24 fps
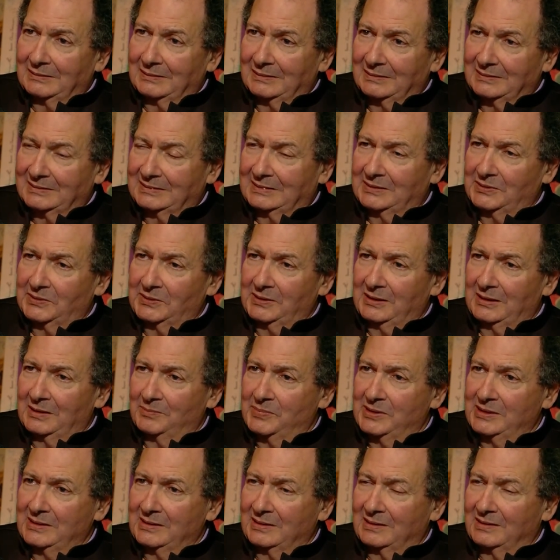Syria
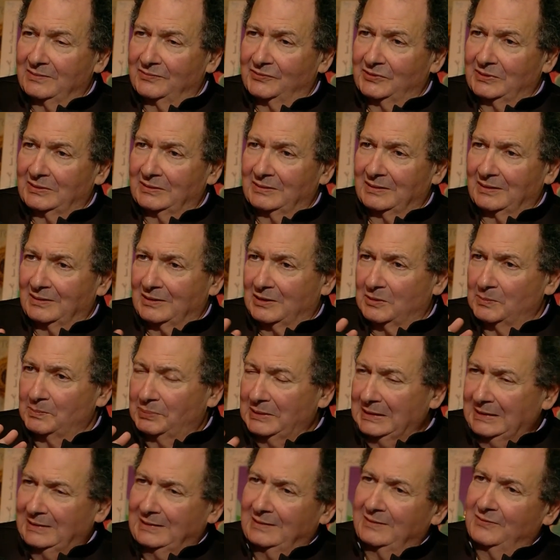being given
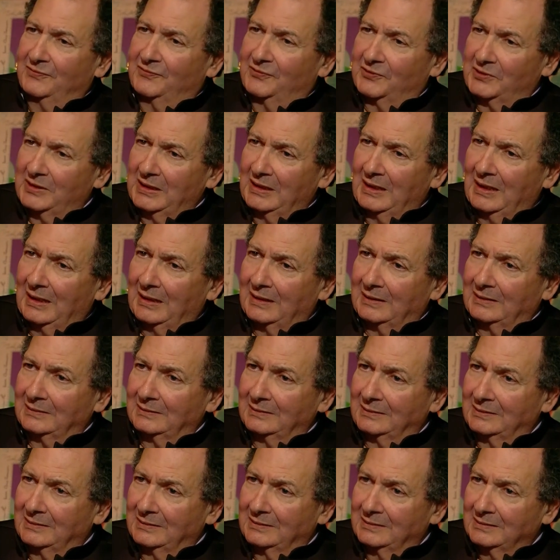completely free
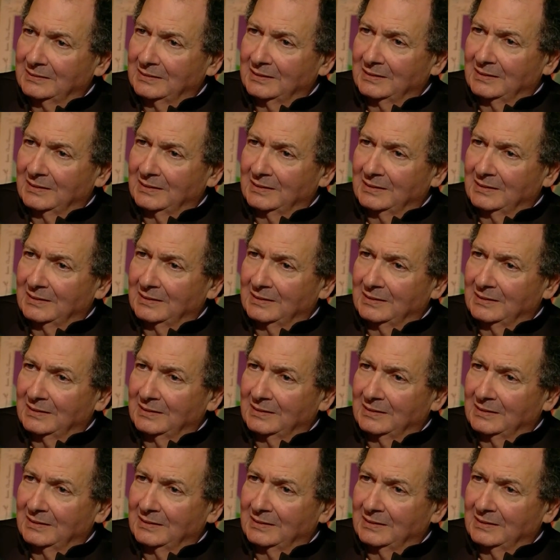hand